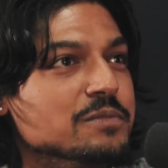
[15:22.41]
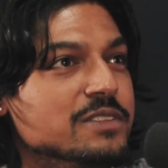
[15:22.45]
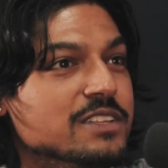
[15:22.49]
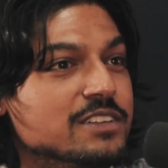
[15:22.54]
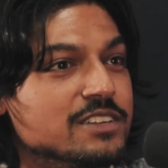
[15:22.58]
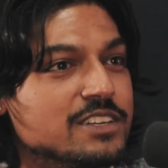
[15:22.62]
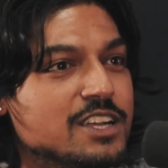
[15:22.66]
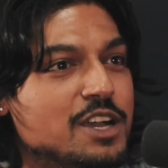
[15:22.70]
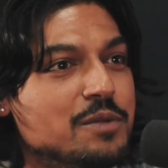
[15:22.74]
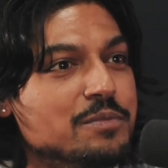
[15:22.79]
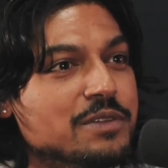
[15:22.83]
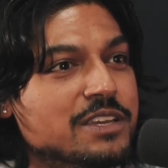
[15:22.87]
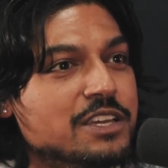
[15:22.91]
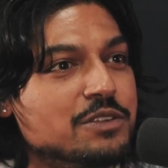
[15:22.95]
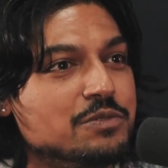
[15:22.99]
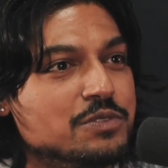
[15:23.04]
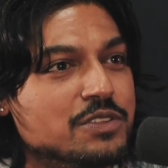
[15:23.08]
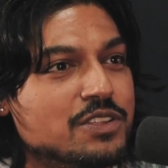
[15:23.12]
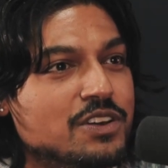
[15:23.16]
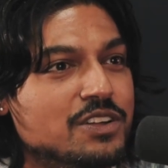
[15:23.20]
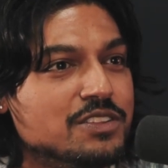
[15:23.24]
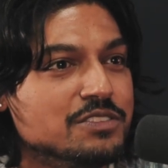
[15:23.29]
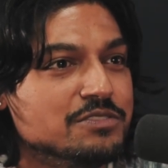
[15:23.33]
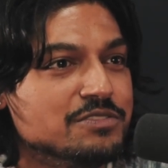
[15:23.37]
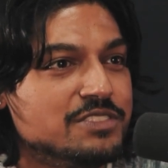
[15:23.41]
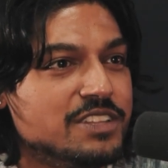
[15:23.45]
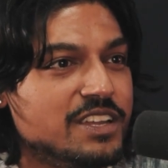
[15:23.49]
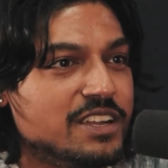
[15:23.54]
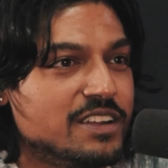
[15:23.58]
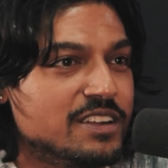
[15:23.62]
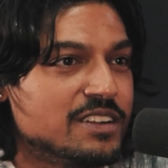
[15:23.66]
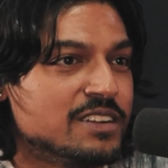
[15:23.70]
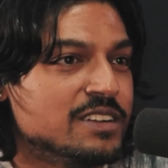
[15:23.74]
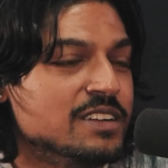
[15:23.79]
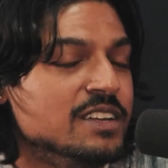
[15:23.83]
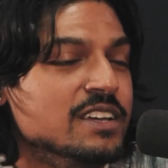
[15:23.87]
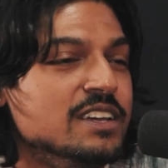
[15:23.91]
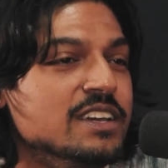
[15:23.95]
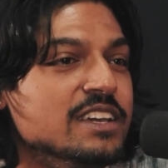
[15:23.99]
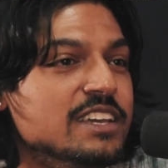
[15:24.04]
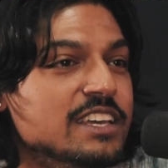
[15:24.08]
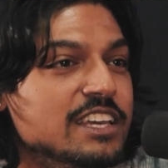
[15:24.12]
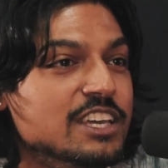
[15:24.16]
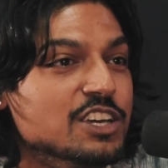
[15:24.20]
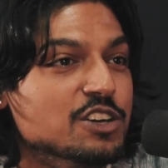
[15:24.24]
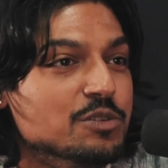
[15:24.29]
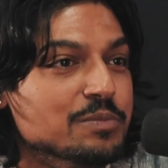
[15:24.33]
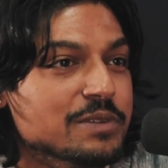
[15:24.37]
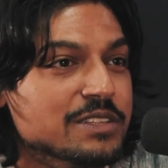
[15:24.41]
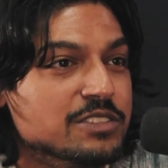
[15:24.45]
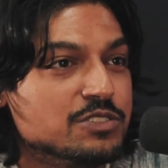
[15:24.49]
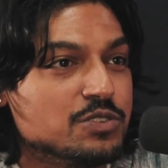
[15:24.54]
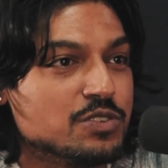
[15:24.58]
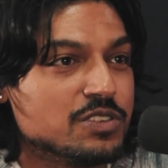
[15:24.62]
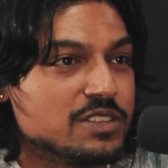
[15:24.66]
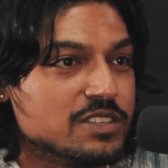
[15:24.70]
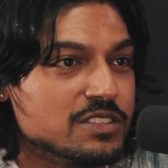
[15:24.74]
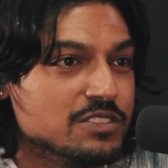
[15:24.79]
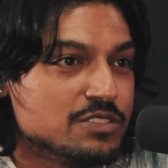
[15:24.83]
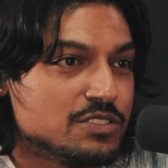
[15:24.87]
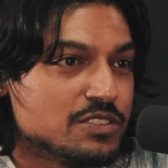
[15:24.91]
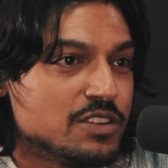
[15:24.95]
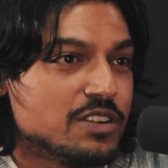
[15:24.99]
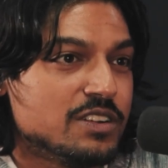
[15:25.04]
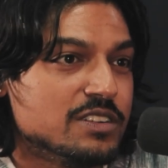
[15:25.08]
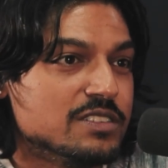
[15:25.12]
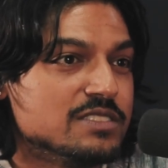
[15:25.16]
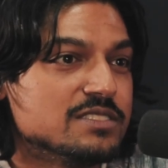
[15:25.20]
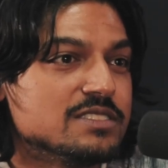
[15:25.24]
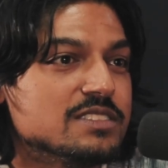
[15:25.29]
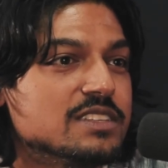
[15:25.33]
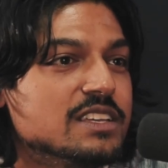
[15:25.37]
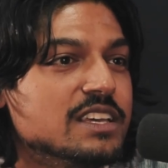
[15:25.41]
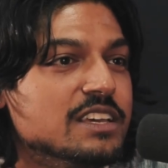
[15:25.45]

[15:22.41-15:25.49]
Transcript: they're coming in with all of their ailments or concerns.